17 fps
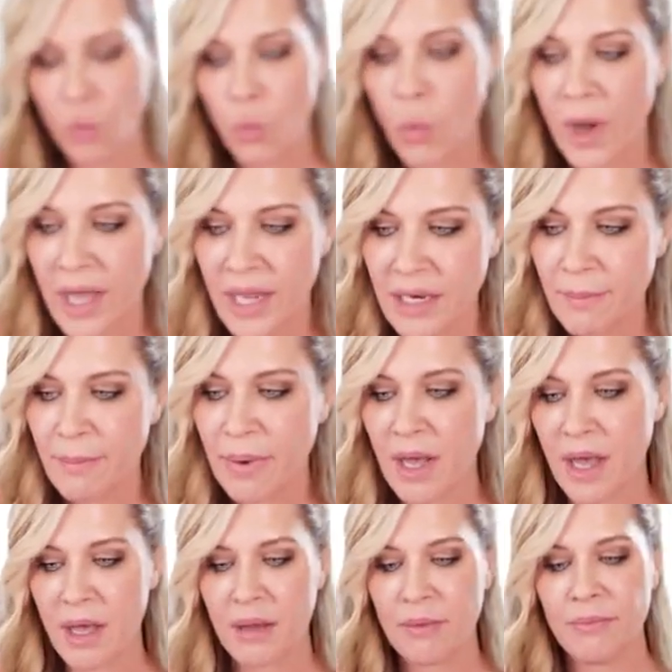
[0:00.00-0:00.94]
1
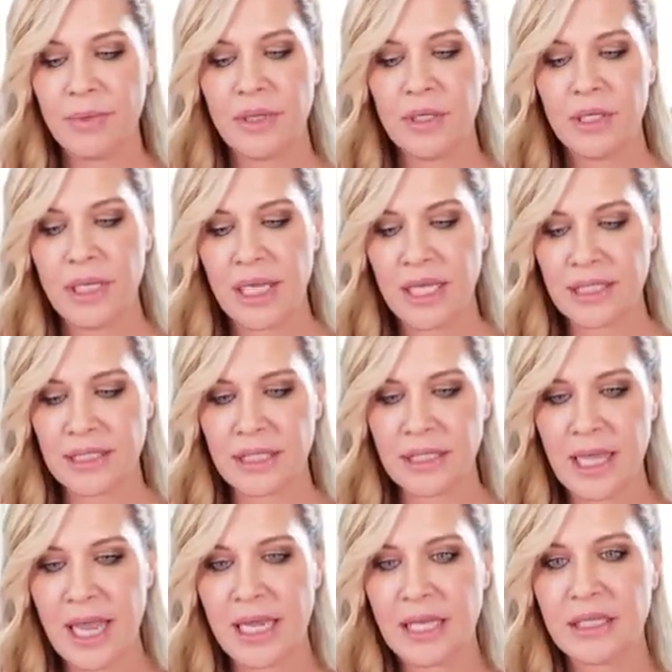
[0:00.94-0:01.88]
pump is
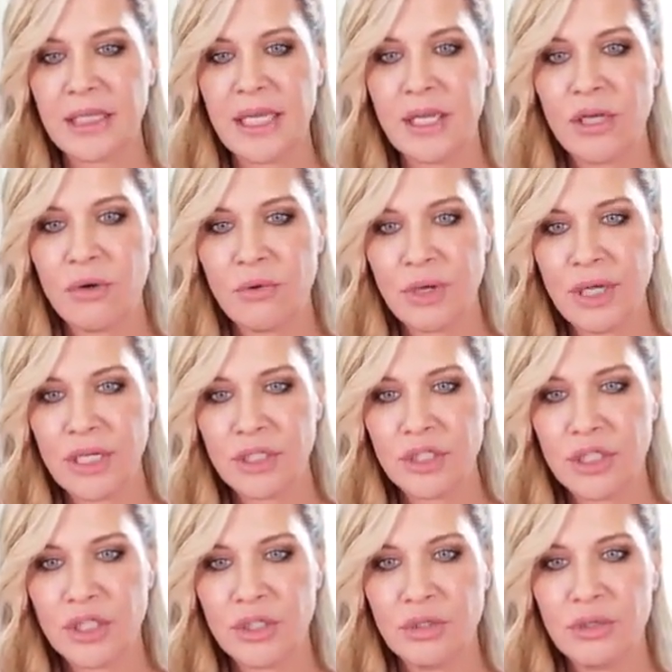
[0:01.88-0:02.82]
likely going
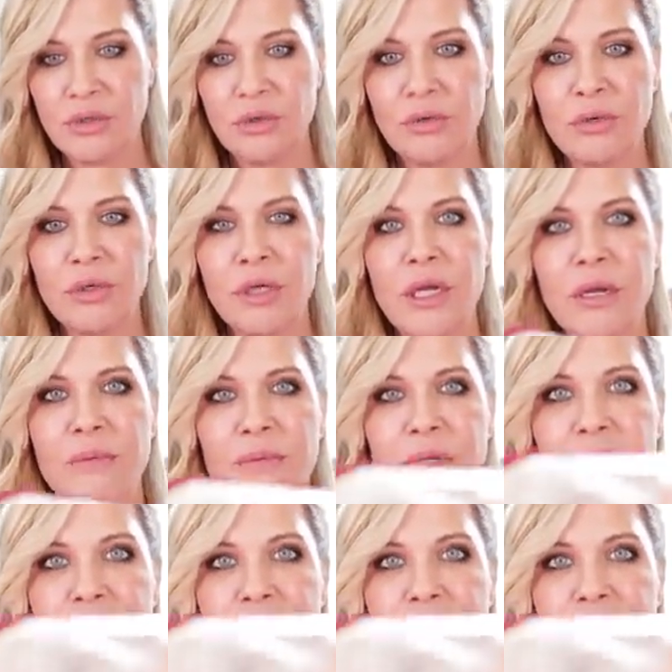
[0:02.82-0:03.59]
to, I'm